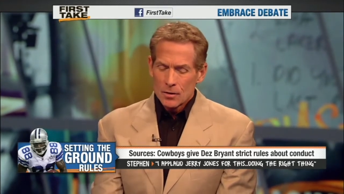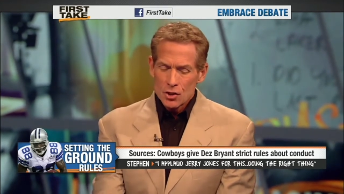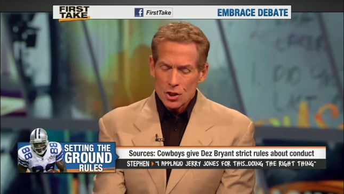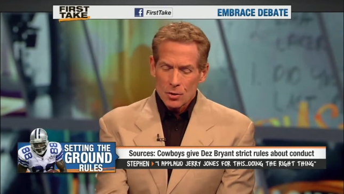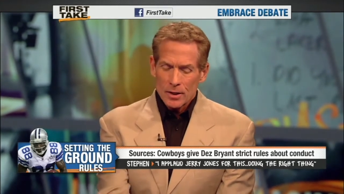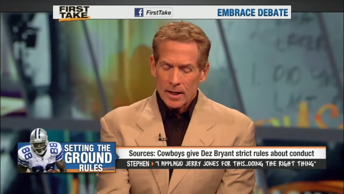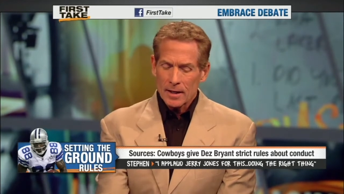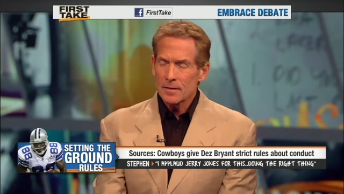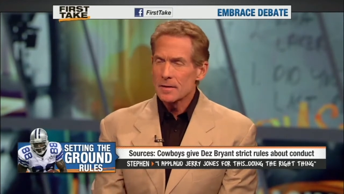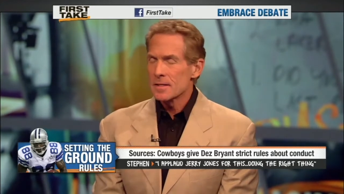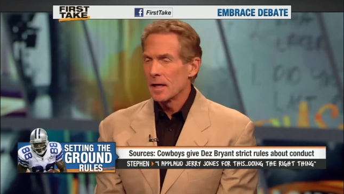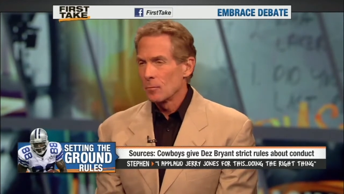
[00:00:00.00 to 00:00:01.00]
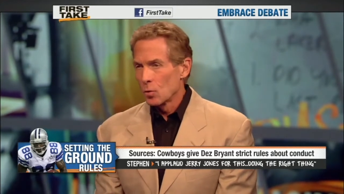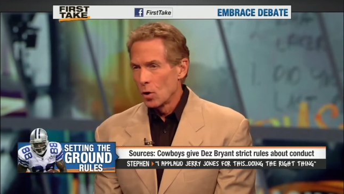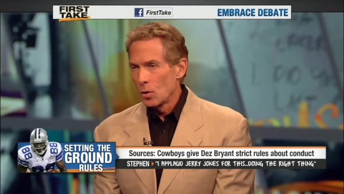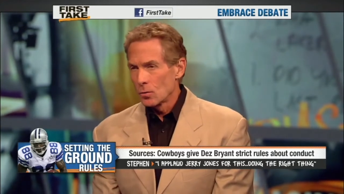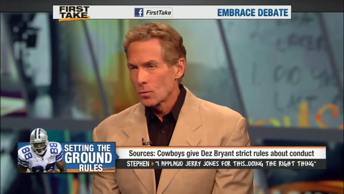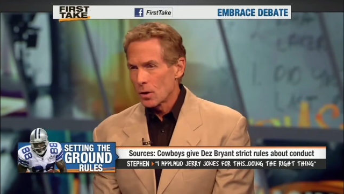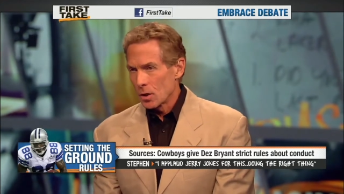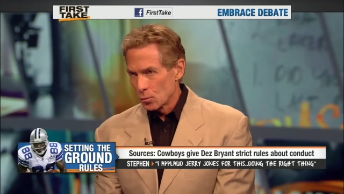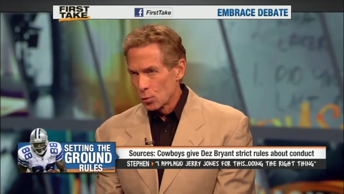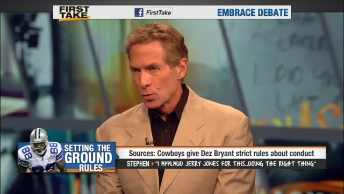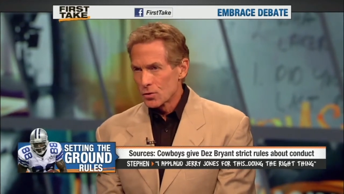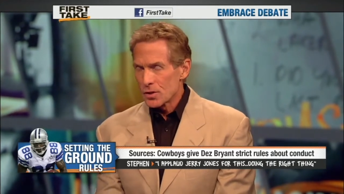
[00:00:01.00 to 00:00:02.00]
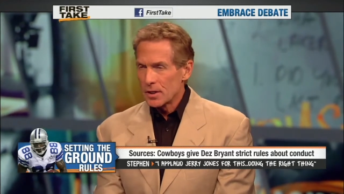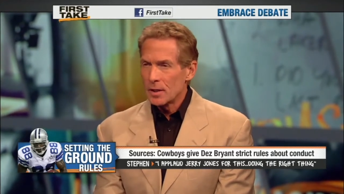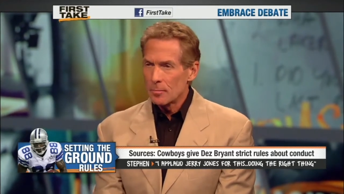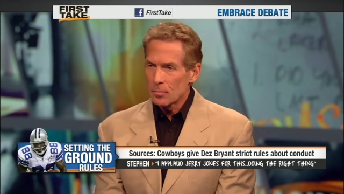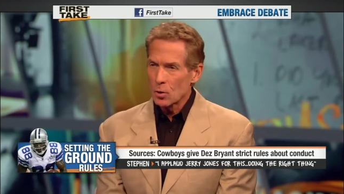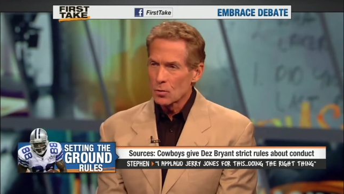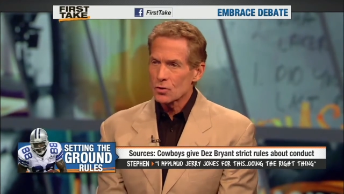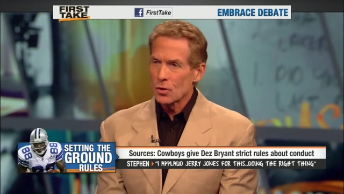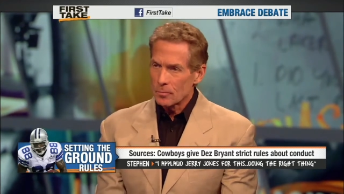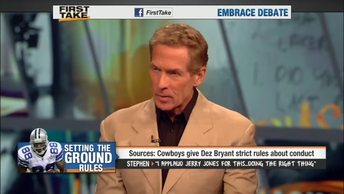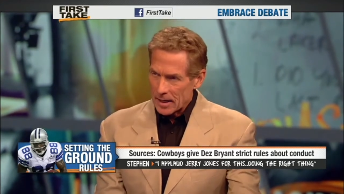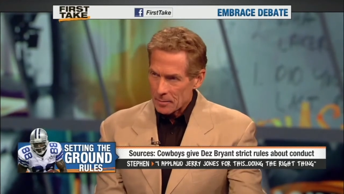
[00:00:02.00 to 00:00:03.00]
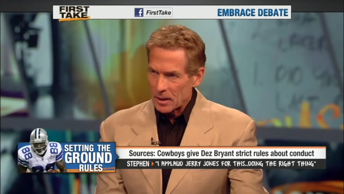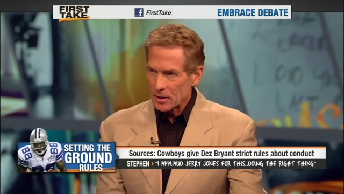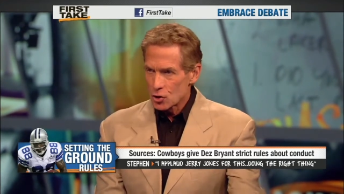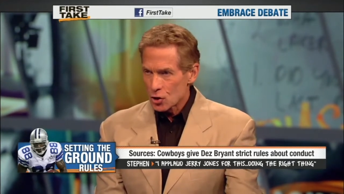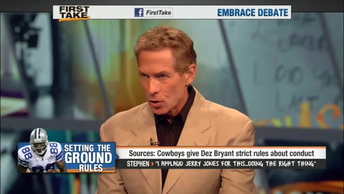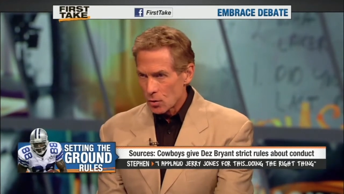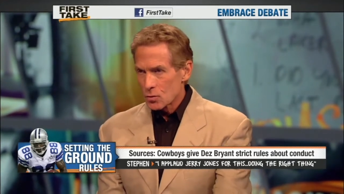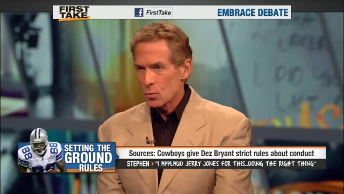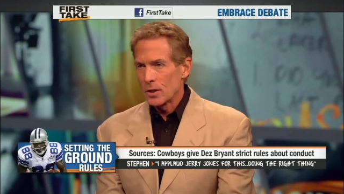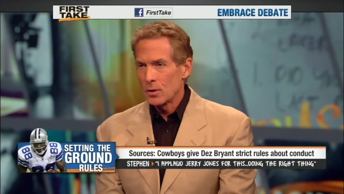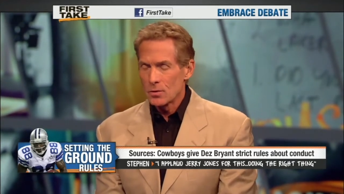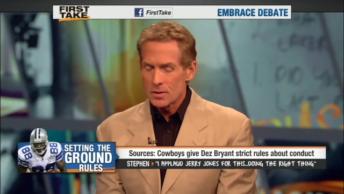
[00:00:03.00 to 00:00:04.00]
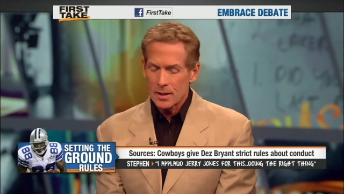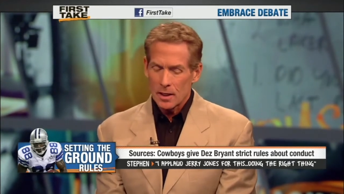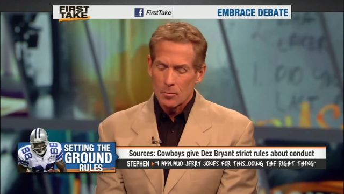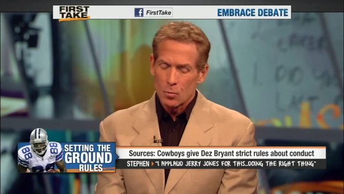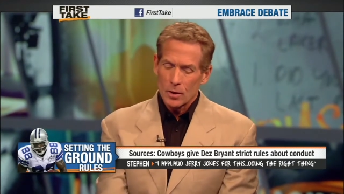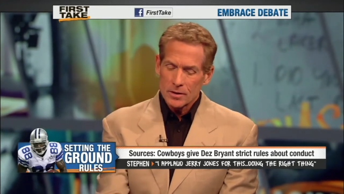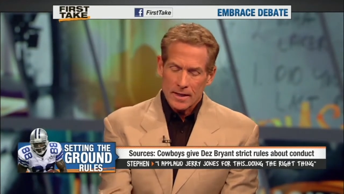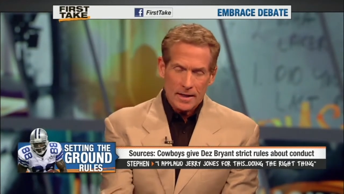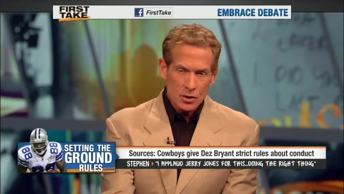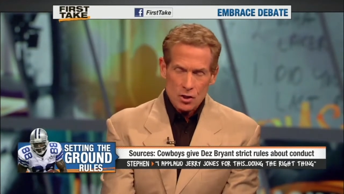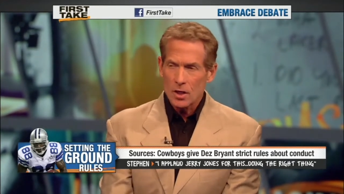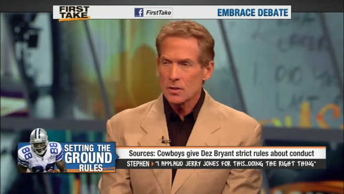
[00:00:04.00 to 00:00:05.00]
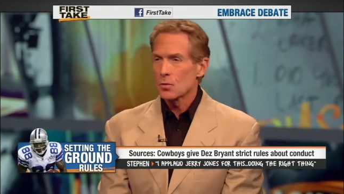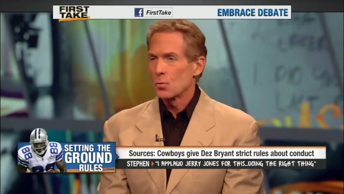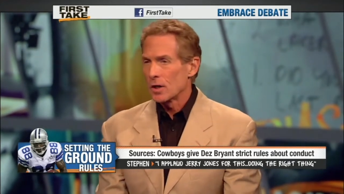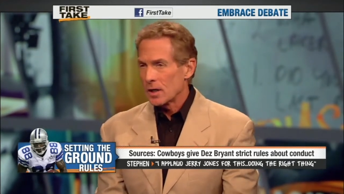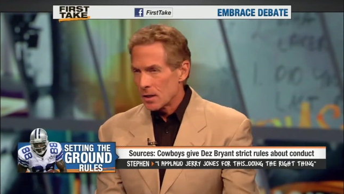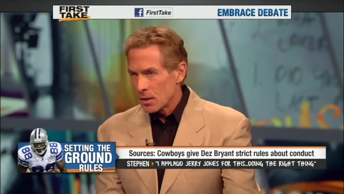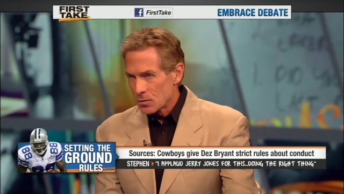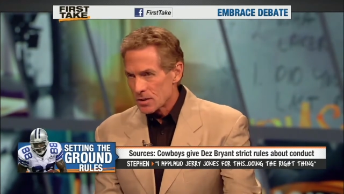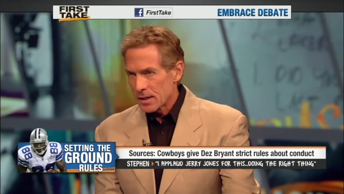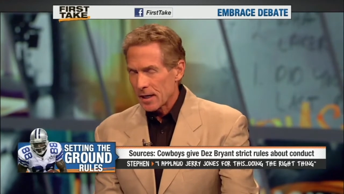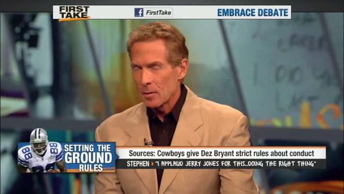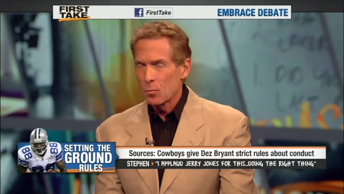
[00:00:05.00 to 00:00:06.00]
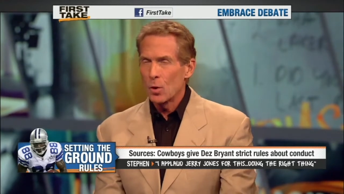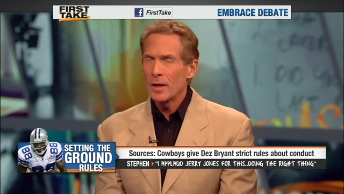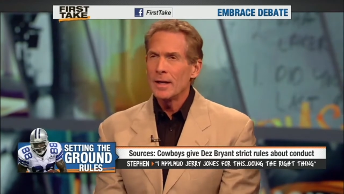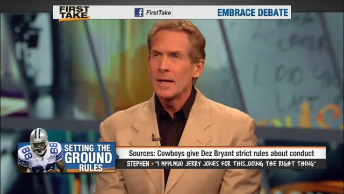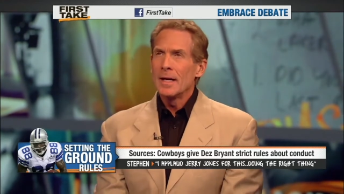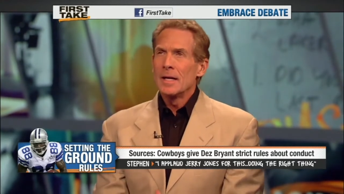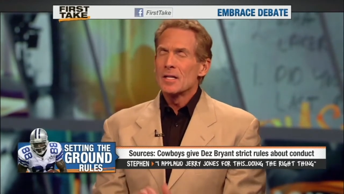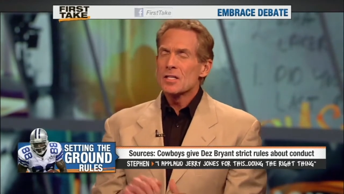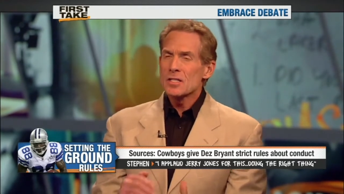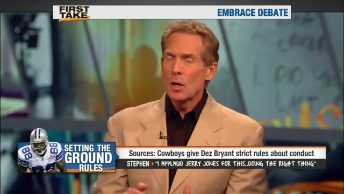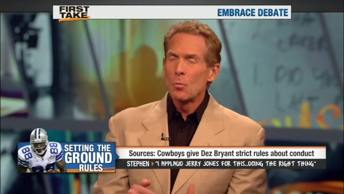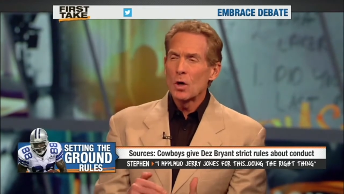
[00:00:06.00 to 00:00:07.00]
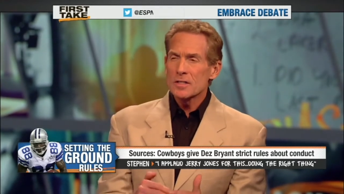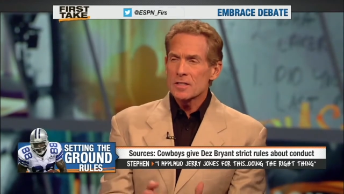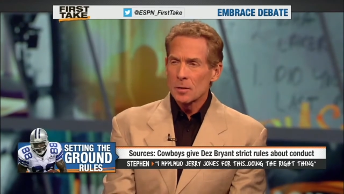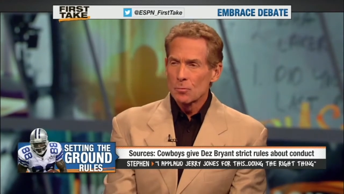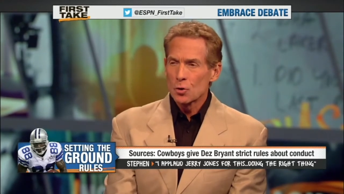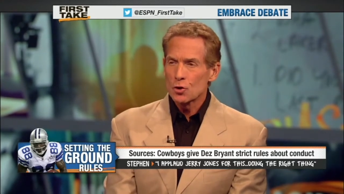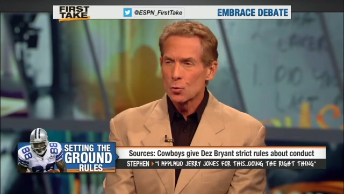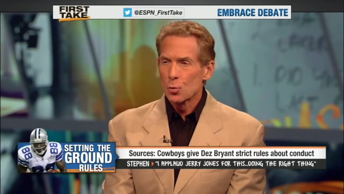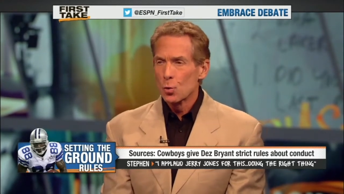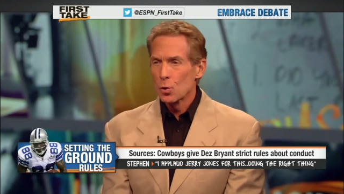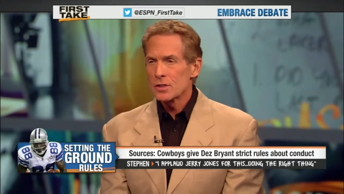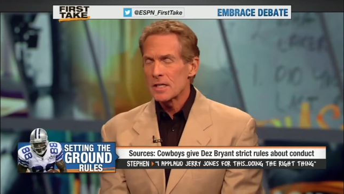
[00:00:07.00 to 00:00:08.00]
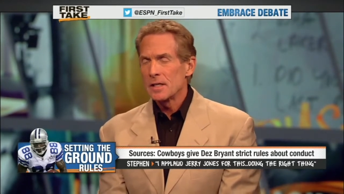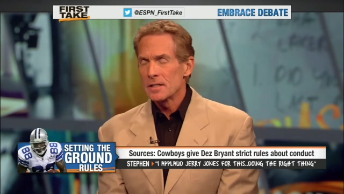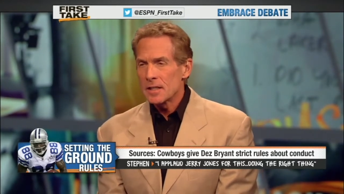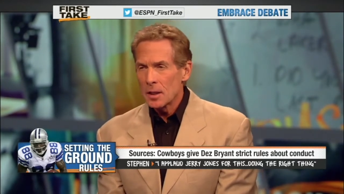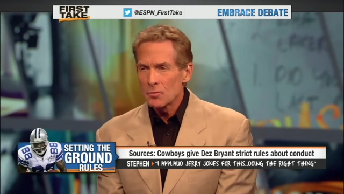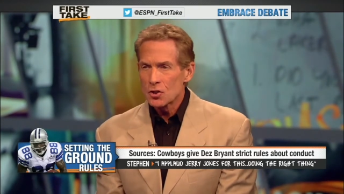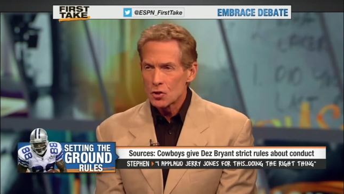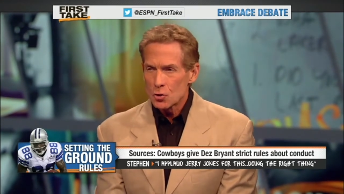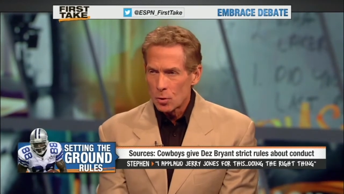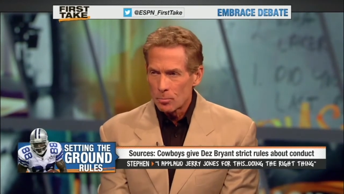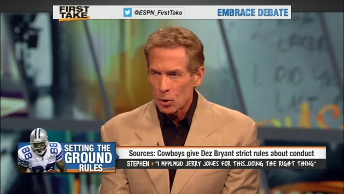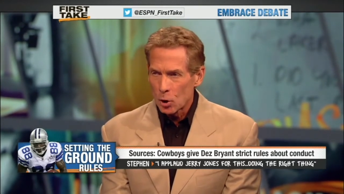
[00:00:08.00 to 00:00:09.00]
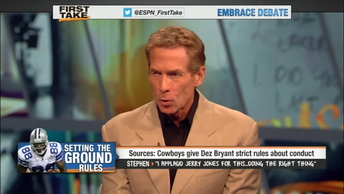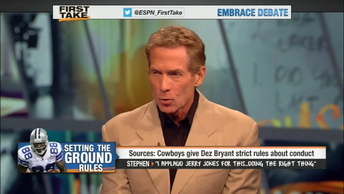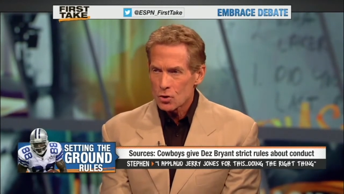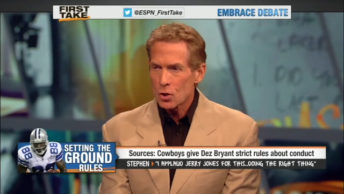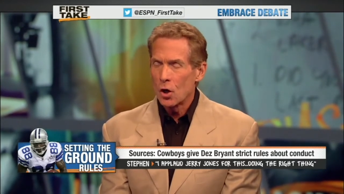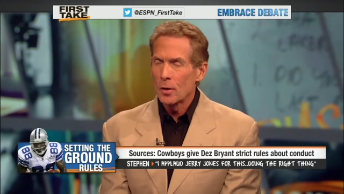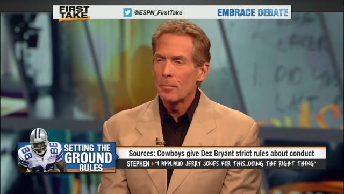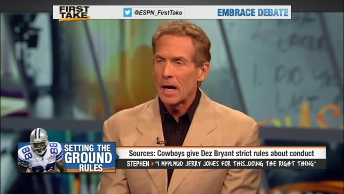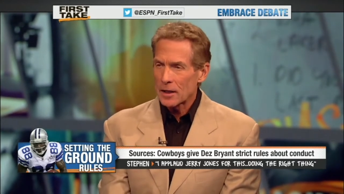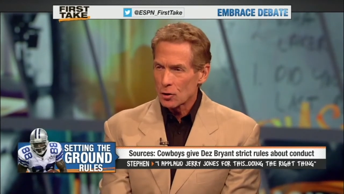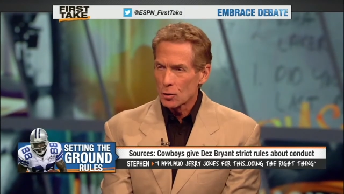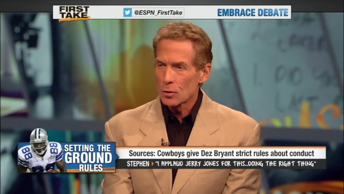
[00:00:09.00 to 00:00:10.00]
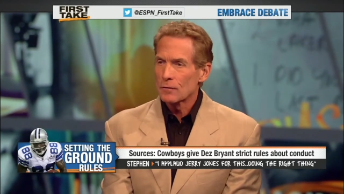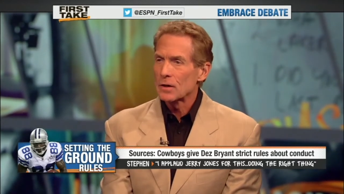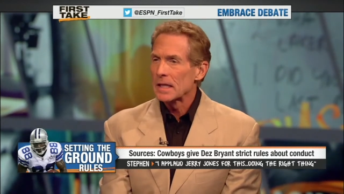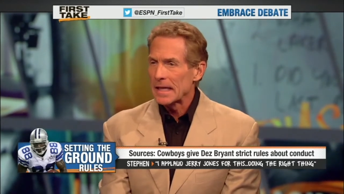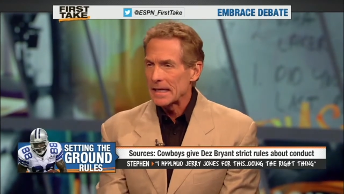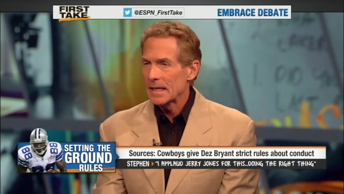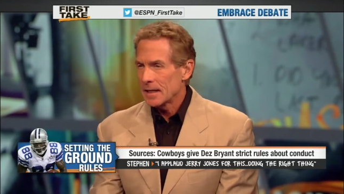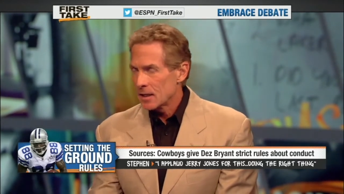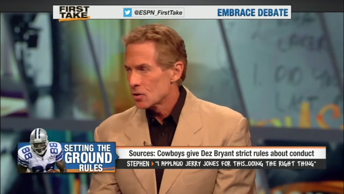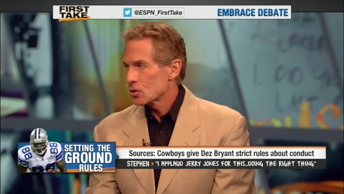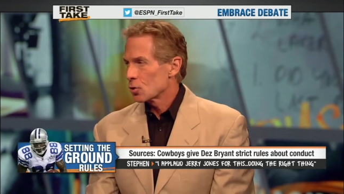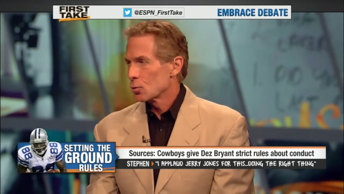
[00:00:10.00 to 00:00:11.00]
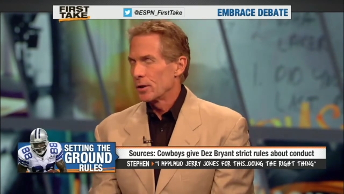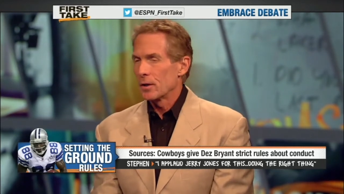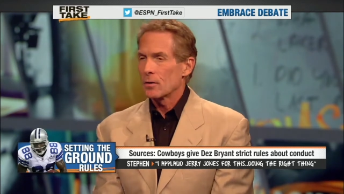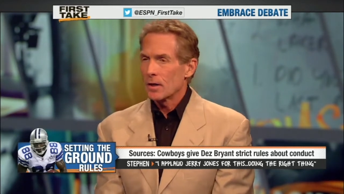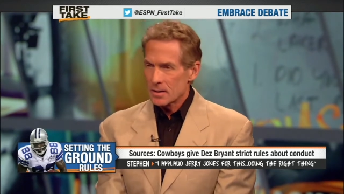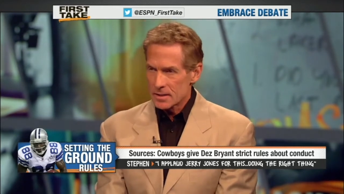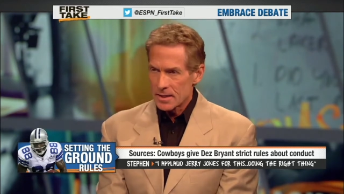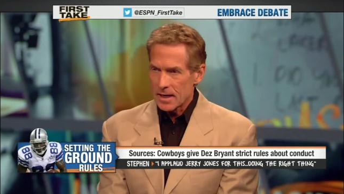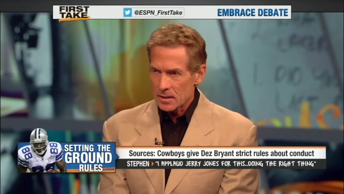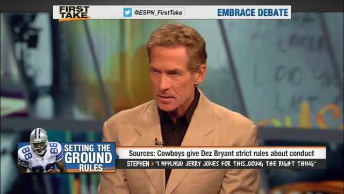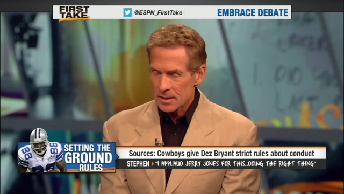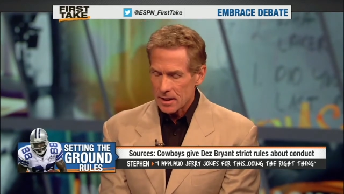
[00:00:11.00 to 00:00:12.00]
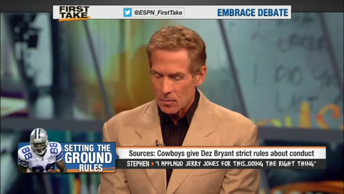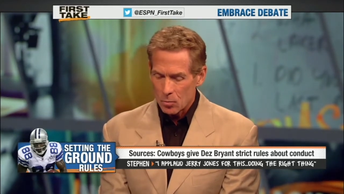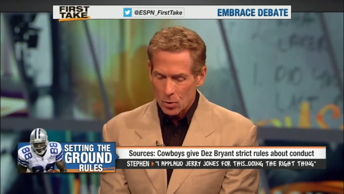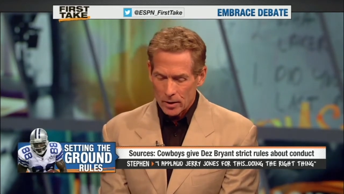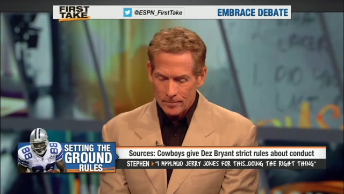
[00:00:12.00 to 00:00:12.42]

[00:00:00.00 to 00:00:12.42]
Jerry had the same rules that he imposed on Pac-Man Jones when he was a Cowboy, Tank Johnson when he was a Cowboy, somewhat similar to rules he attempted to impose on Michael Irvin late in his career as a Dallas Cowboy.